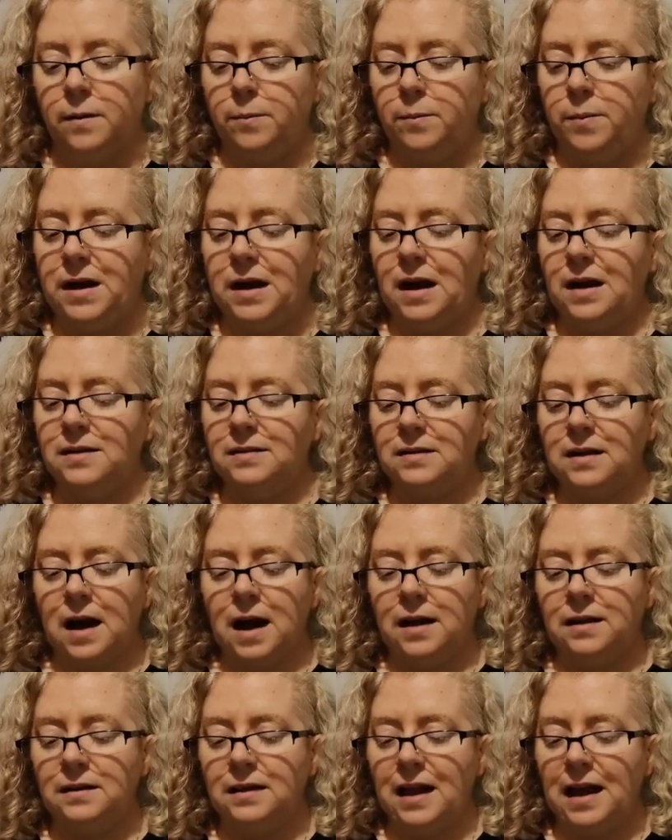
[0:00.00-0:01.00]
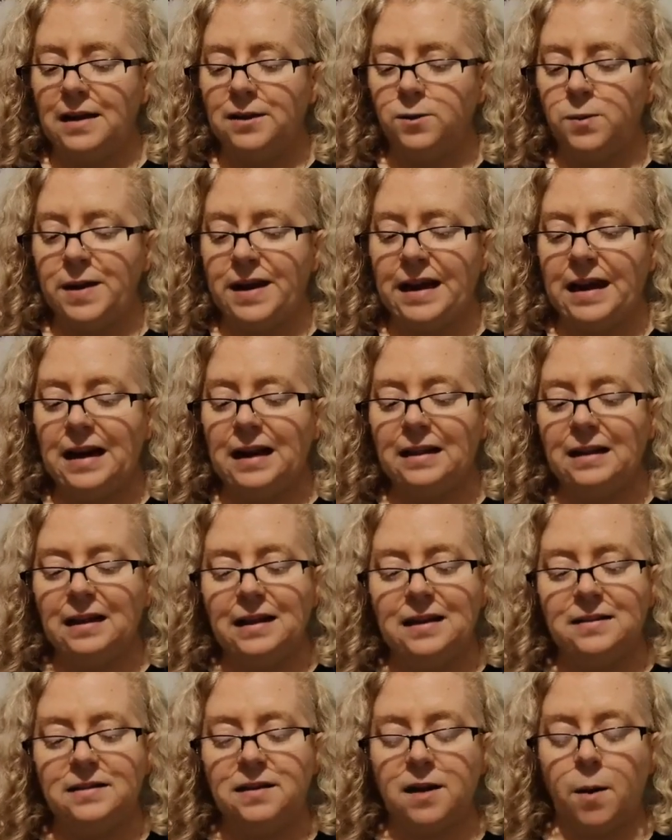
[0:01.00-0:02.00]
because unless we can at
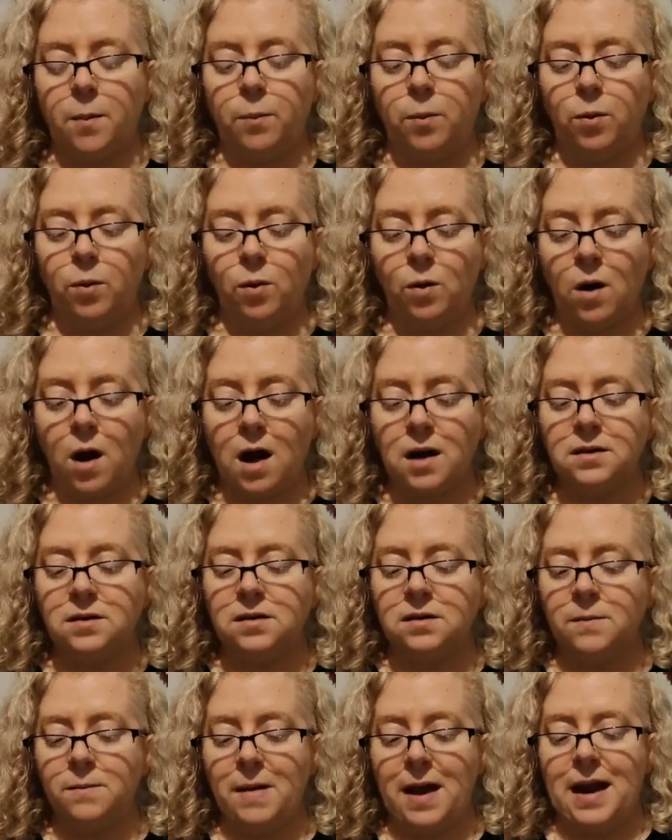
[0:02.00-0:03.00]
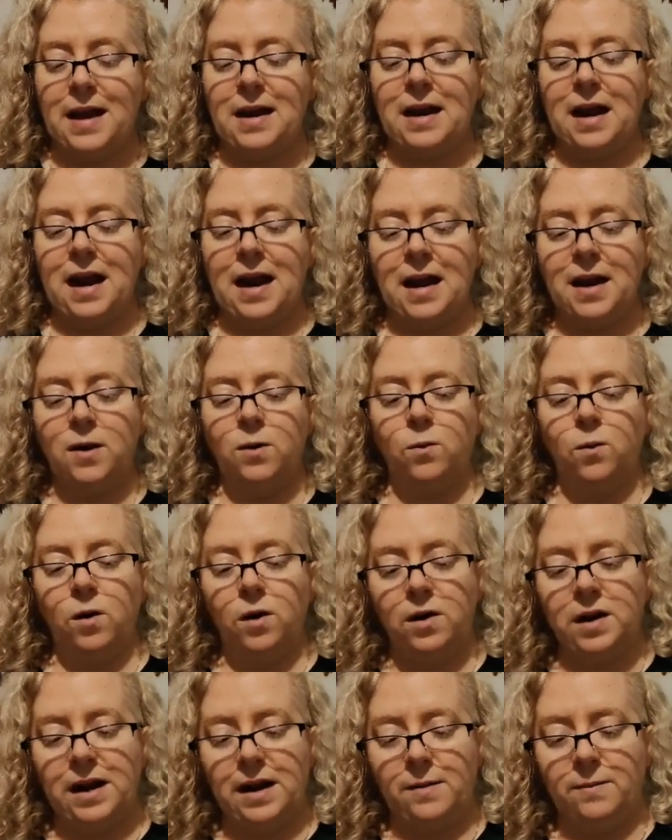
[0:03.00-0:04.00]
least approximate in
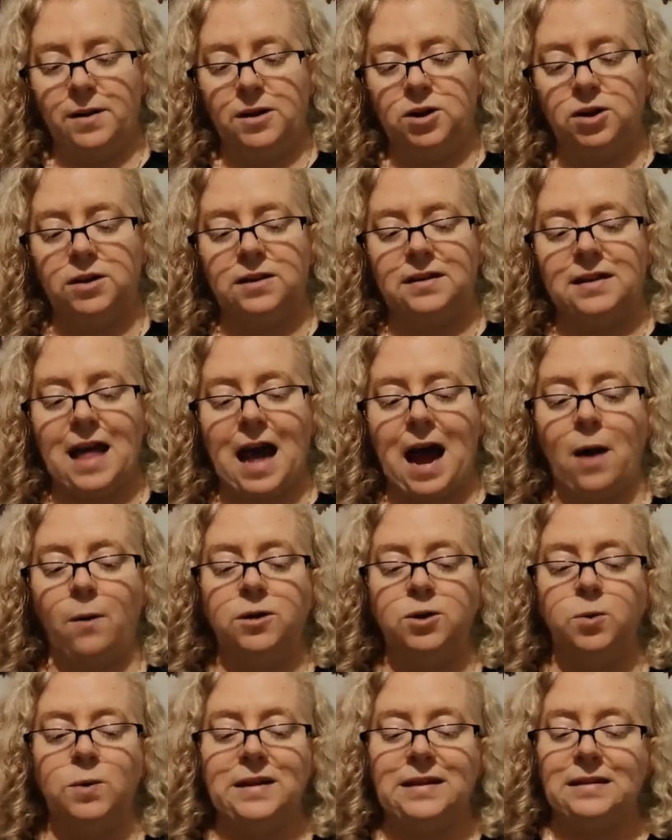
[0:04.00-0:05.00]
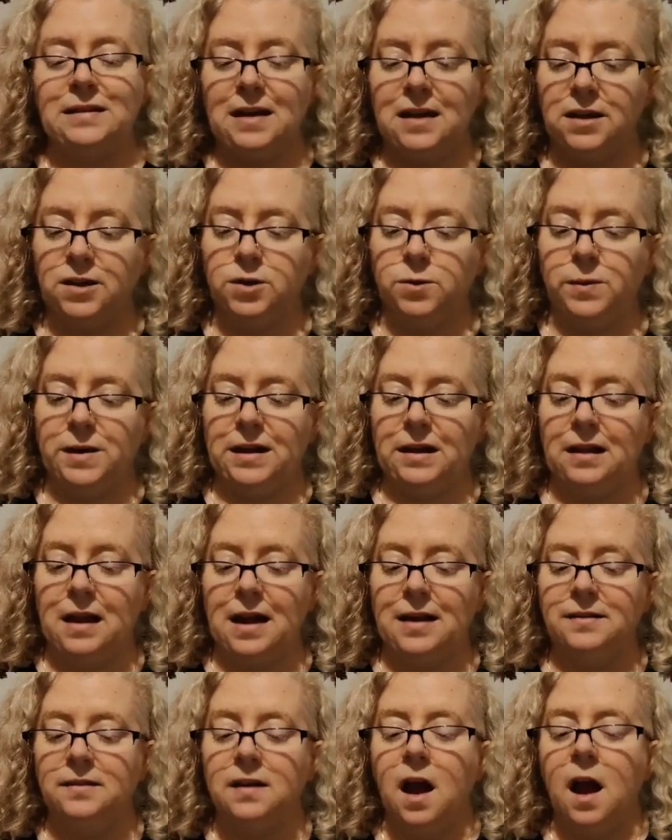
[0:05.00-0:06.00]
word images, that which we seek to
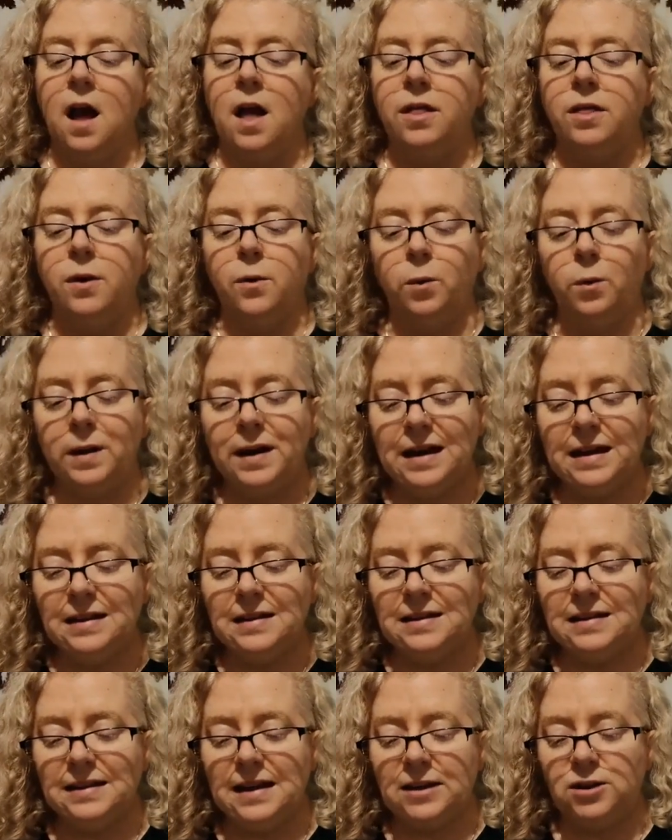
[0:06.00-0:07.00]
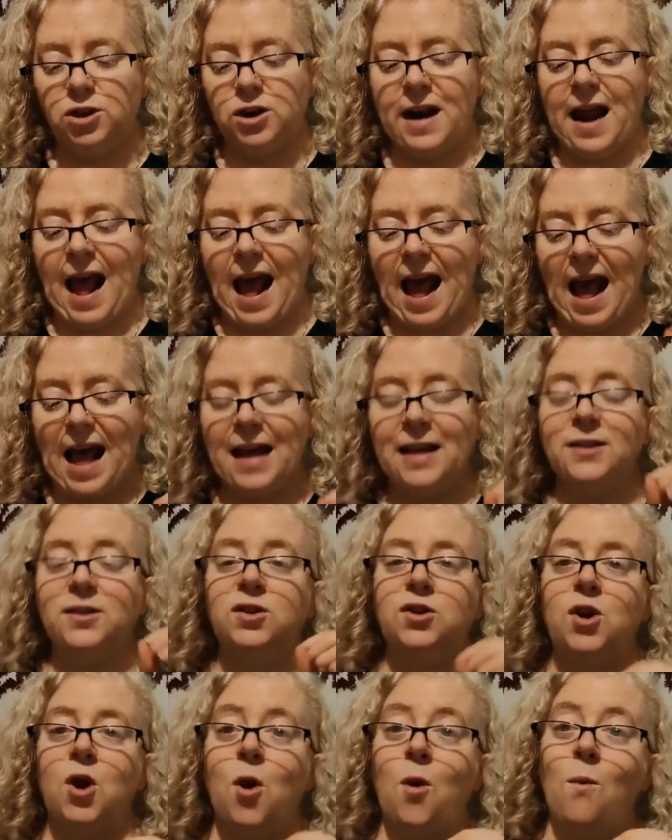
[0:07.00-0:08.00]
realize, the realization
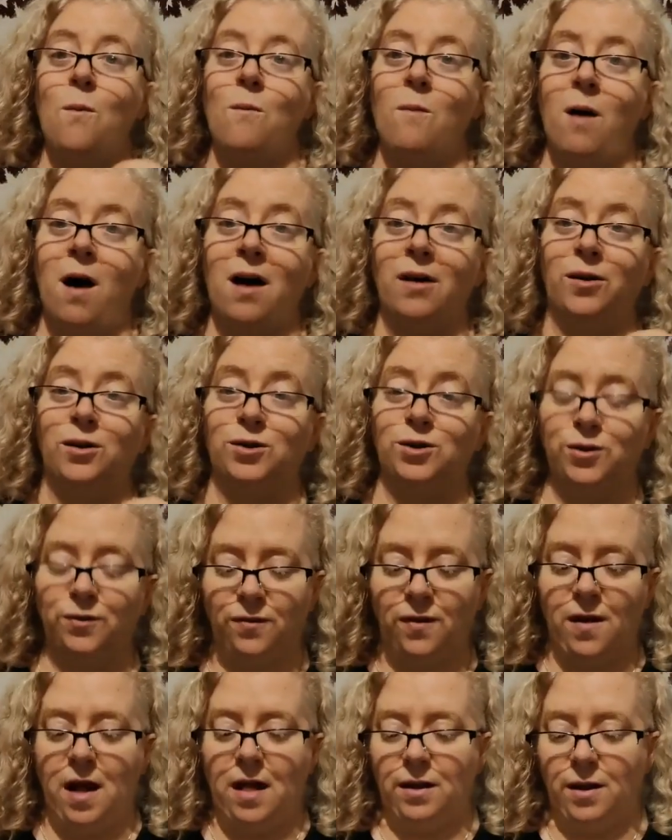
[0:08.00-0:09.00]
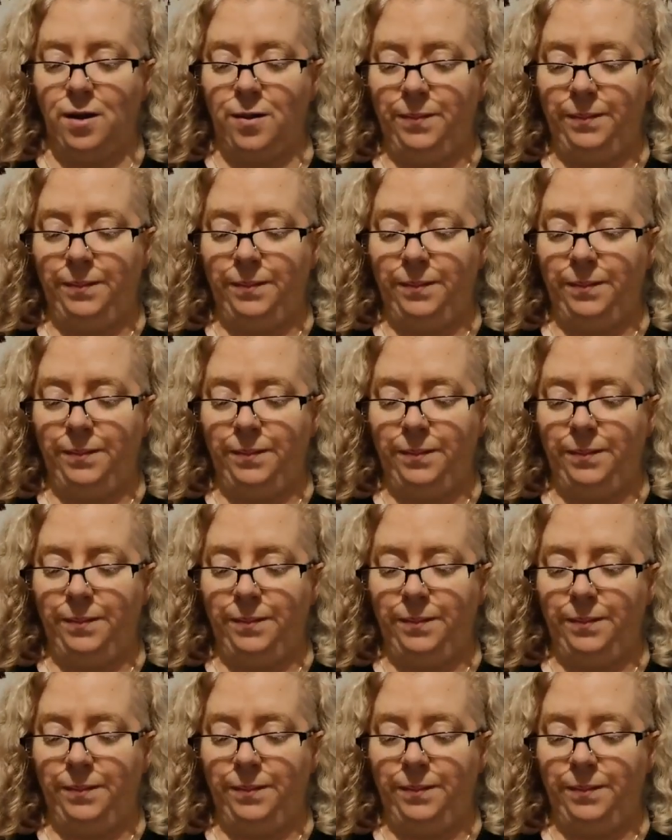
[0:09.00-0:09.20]
has no model to follow.